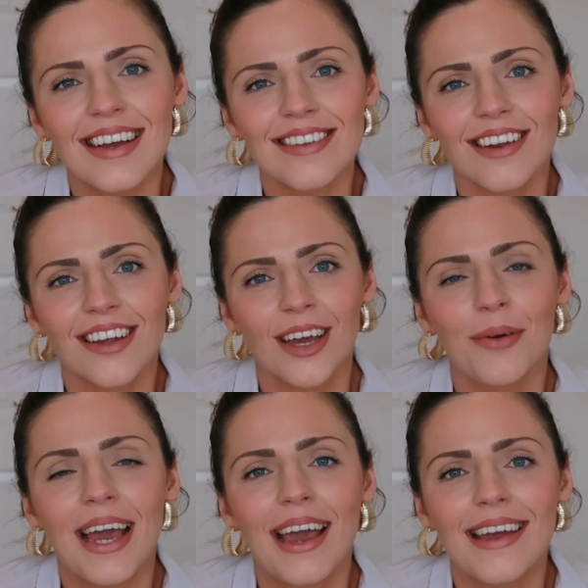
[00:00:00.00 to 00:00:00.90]
that is going to
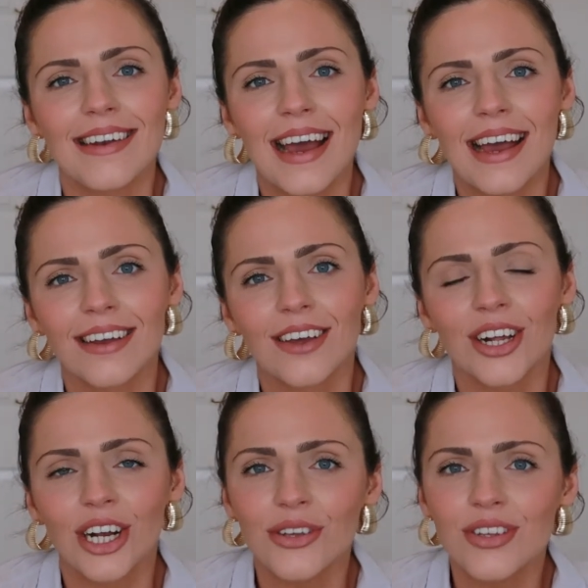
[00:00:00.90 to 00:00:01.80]
go ahead and
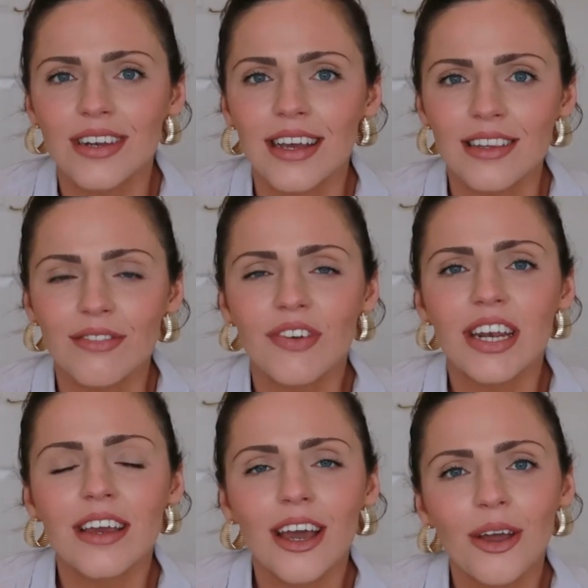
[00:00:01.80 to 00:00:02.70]
conclude today's
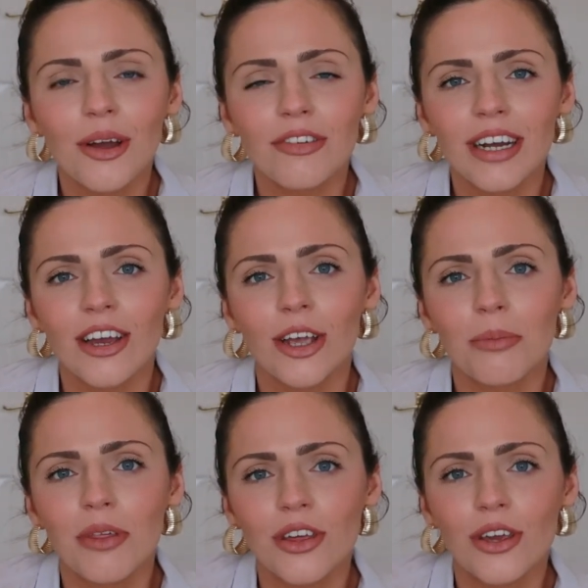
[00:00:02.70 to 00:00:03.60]
video. I really
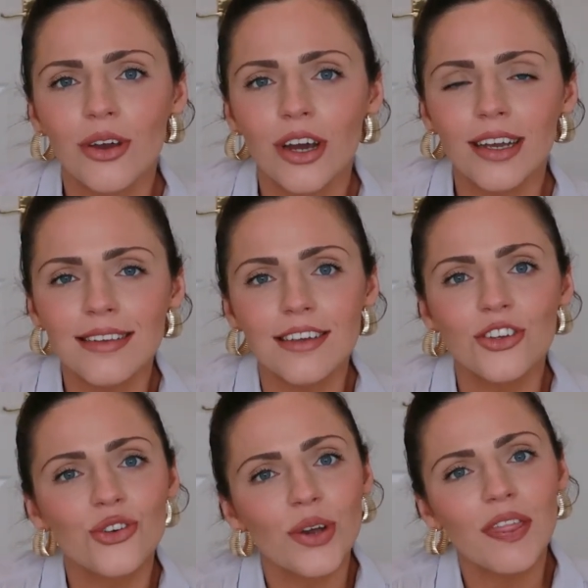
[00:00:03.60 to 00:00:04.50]
hope that you guys
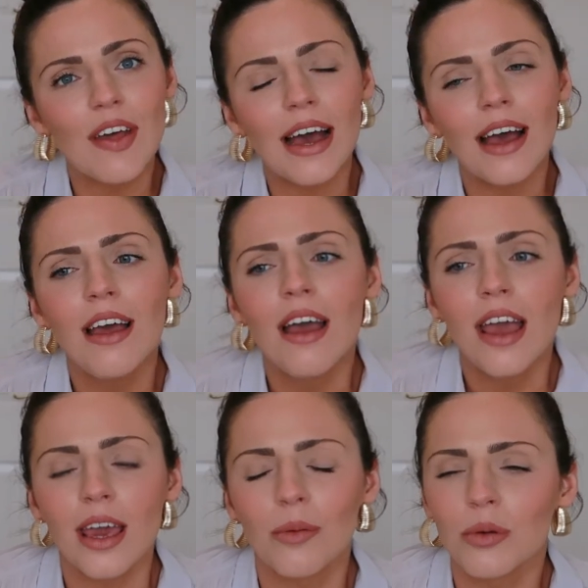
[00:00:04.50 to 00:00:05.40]
enjoyed that.
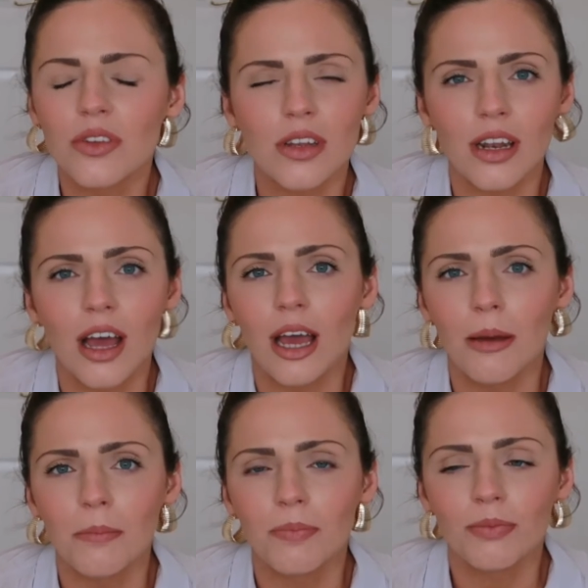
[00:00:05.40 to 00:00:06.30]
It wasn't
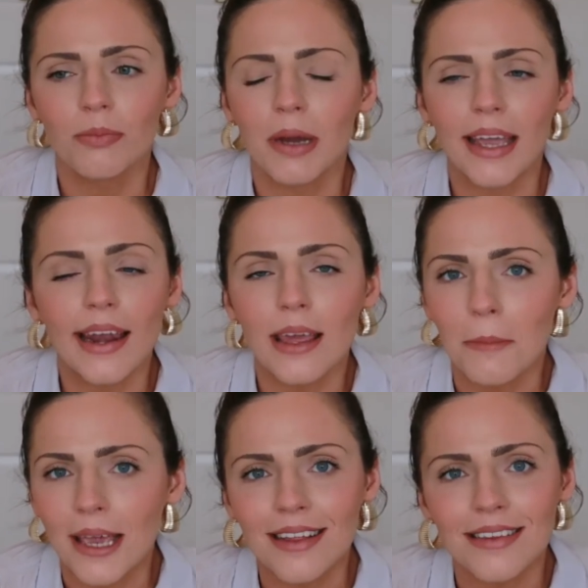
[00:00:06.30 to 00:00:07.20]
um, by any
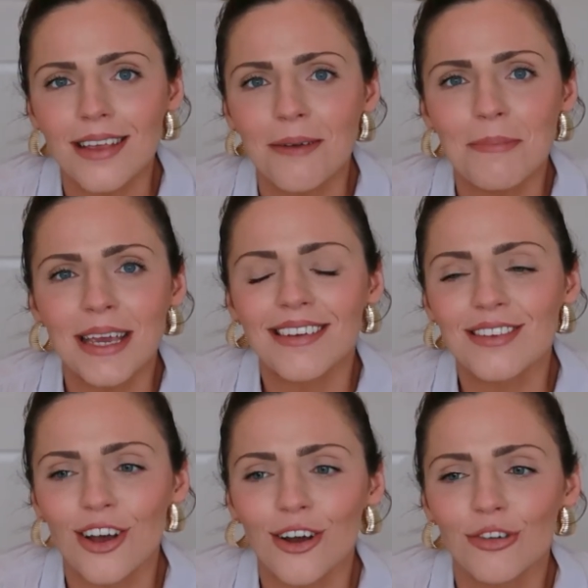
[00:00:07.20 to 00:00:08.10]
means a big
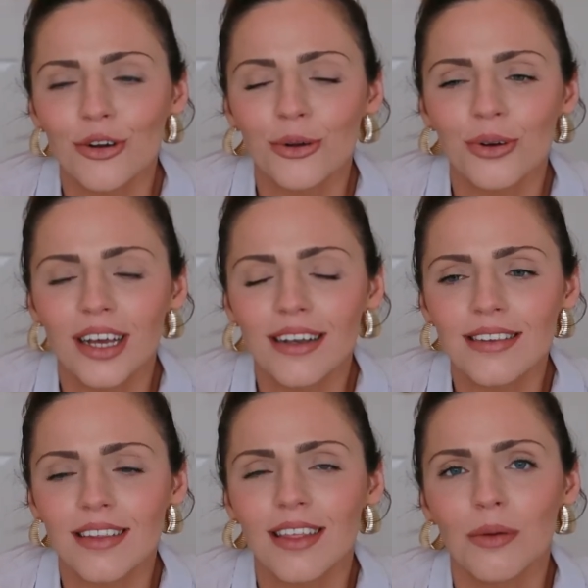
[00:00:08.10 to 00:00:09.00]
Zara haul. Like I
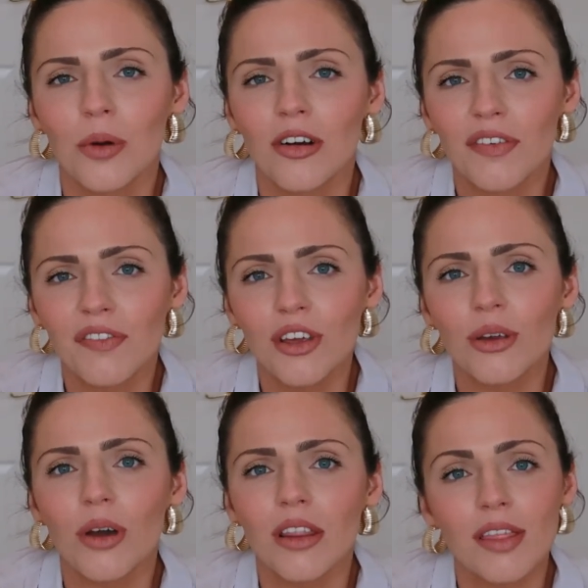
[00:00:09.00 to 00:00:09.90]
said, there were a
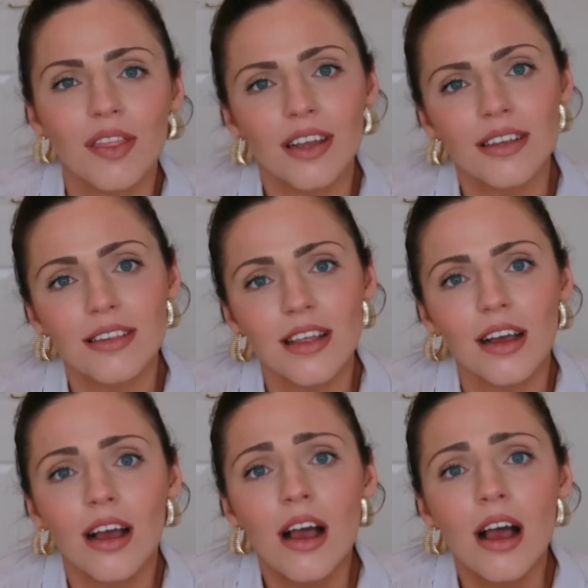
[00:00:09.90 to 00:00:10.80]
few other things
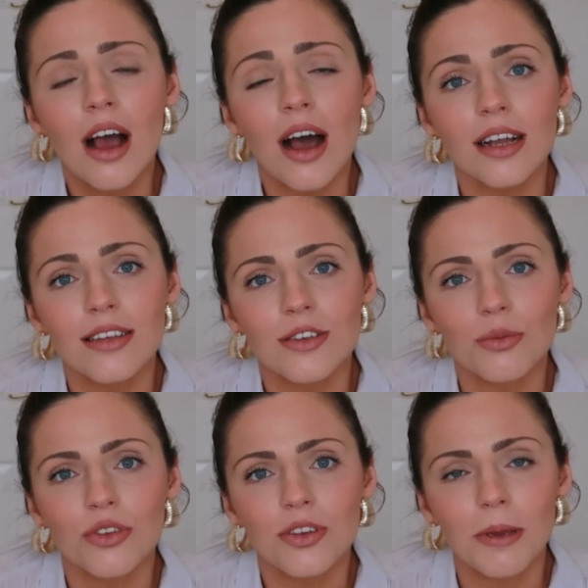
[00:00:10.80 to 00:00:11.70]
that I did
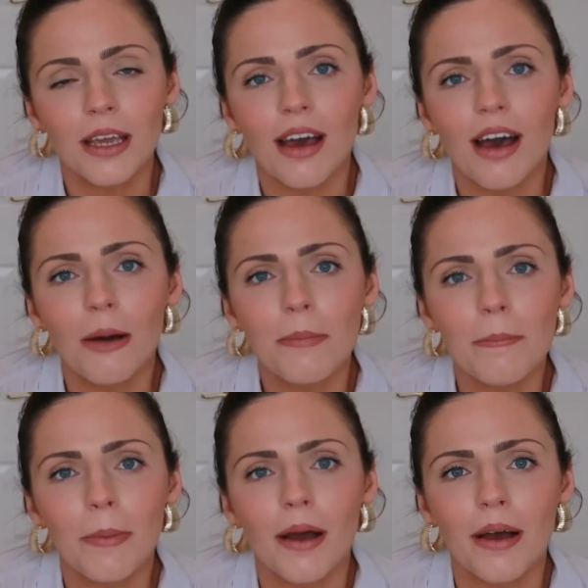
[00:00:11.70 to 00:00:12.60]
want to pick
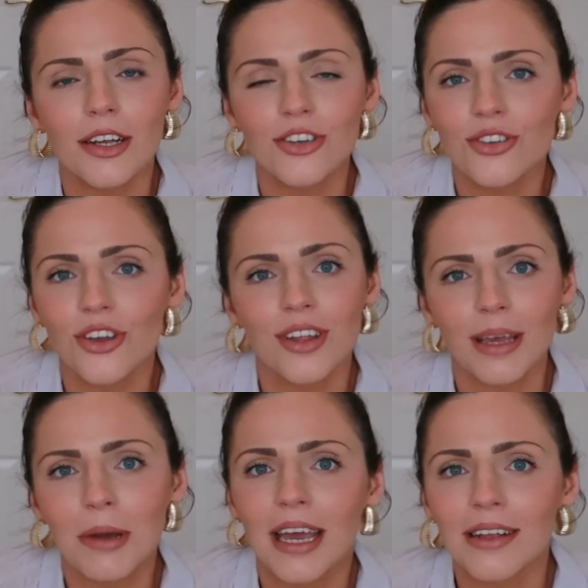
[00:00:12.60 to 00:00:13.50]
up, but I just couldn't
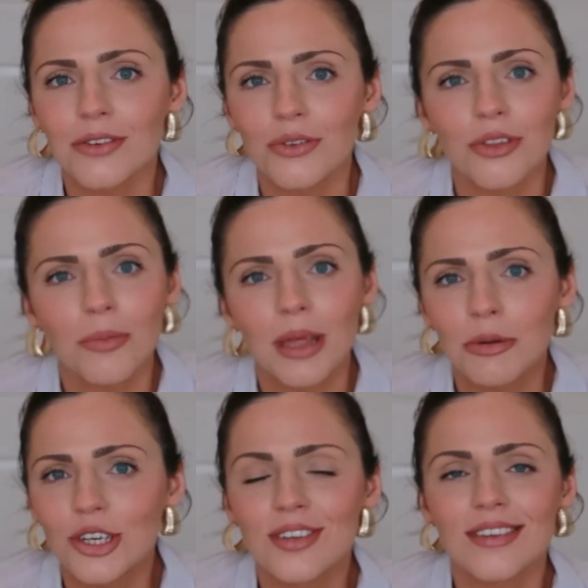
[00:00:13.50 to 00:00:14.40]
get my hands on them. They
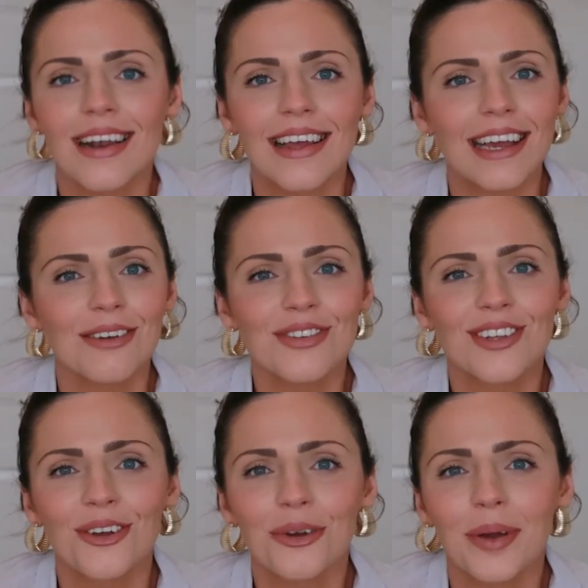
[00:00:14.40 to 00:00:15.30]
were just selling out
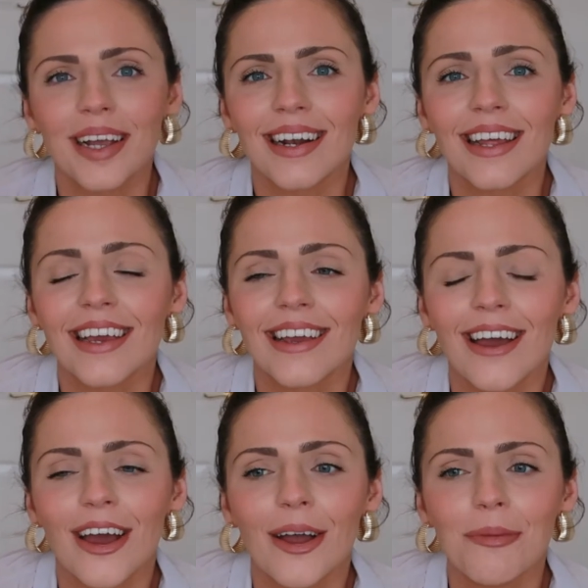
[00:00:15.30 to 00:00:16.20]
so
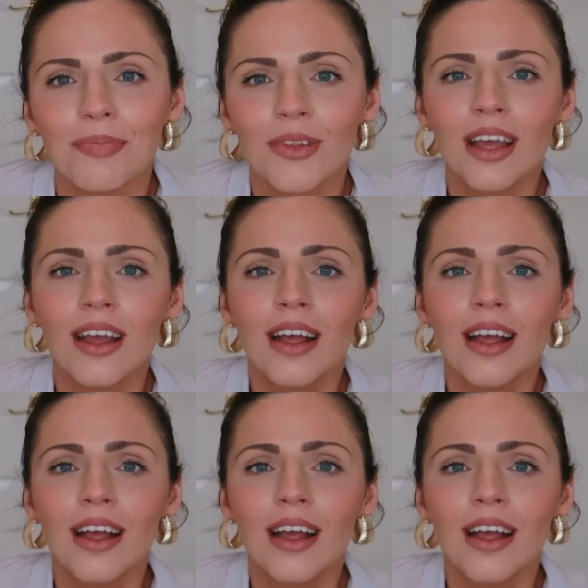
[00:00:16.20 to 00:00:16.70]
quickly. Um,